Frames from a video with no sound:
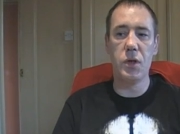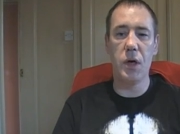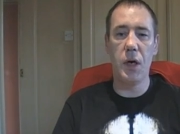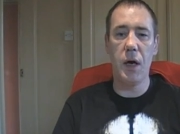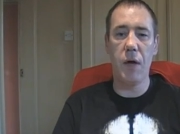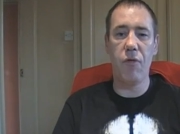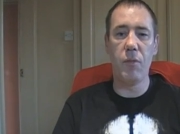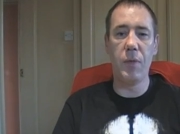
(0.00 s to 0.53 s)

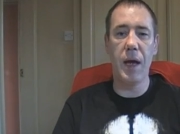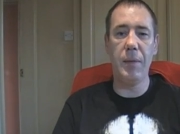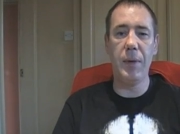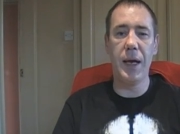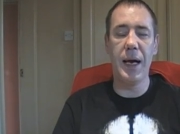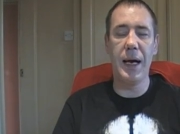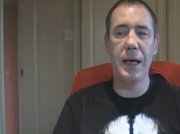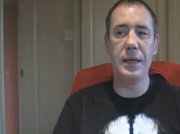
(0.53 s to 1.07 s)
uh, from
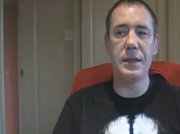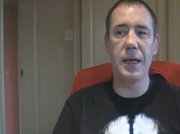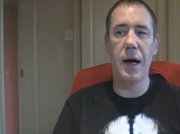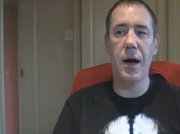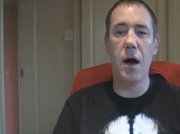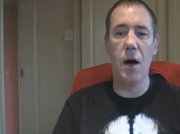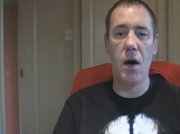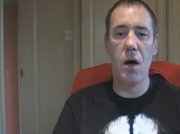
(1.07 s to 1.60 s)
Gaming Guys that
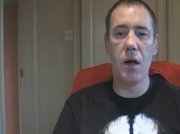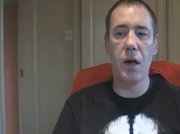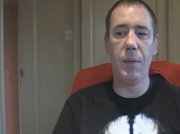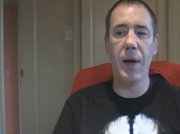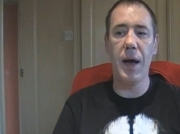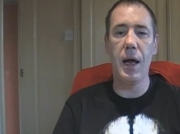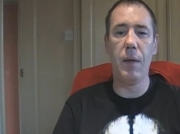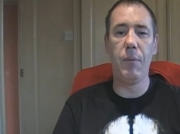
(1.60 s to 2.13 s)
are all going
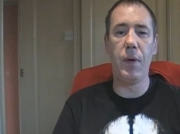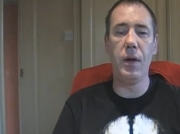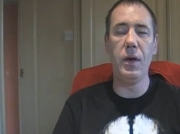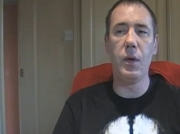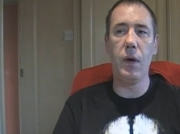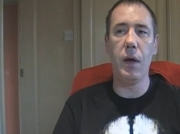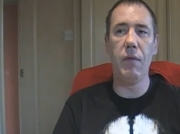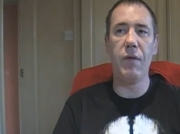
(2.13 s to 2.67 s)
to be helping
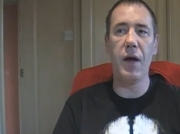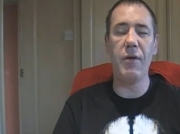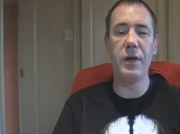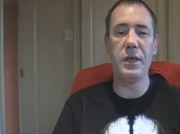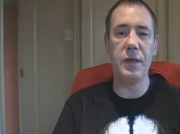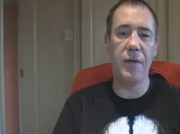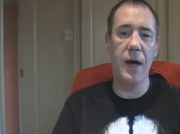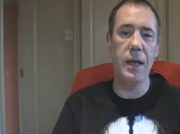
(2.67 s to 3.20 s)
doing
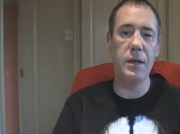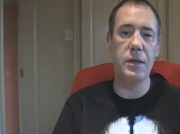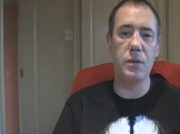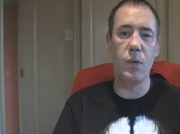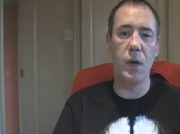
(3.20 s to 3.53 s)
various events.